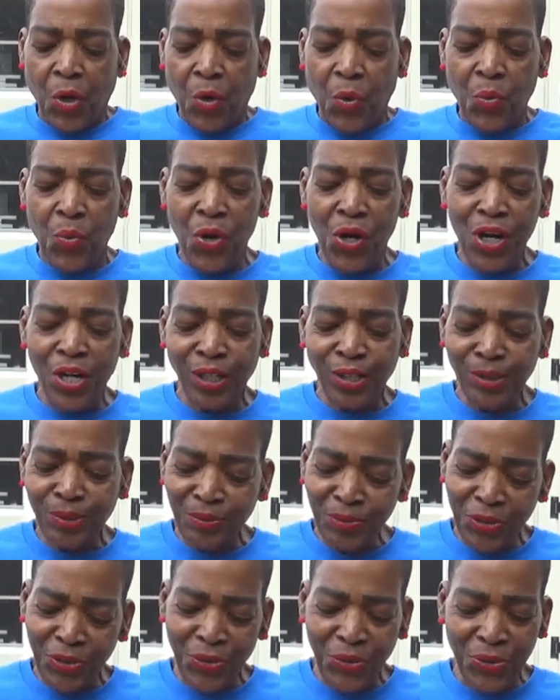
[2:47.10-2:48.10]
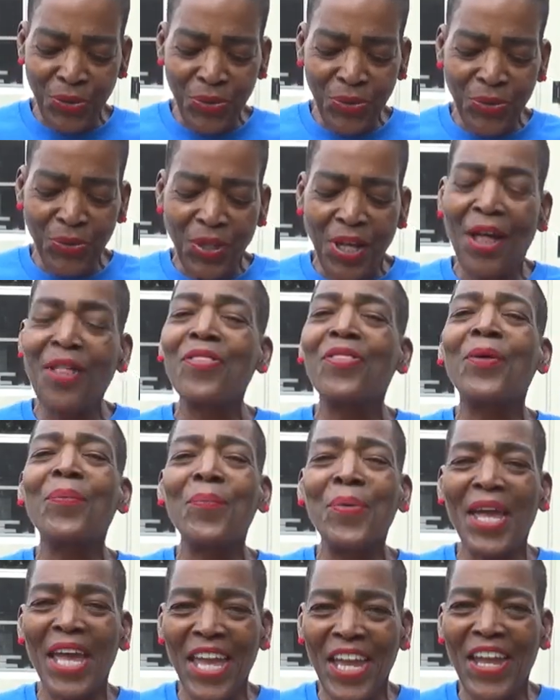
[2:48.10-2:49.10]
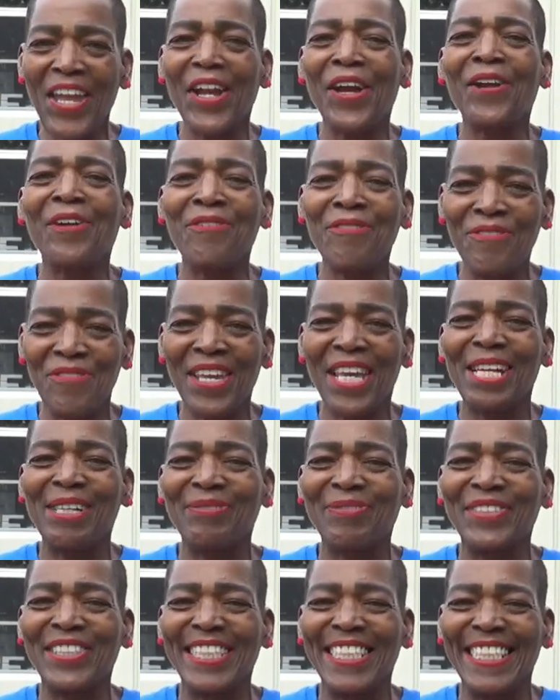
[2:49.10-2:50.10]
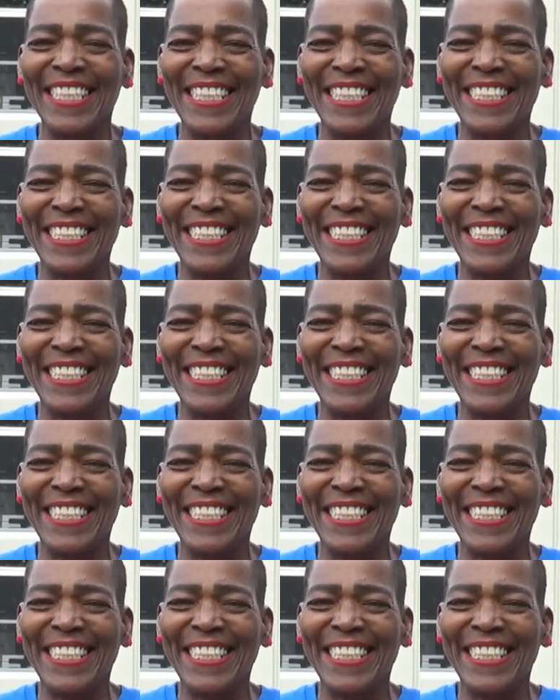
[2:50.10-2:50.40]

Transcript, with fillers: Welcome to the pair family.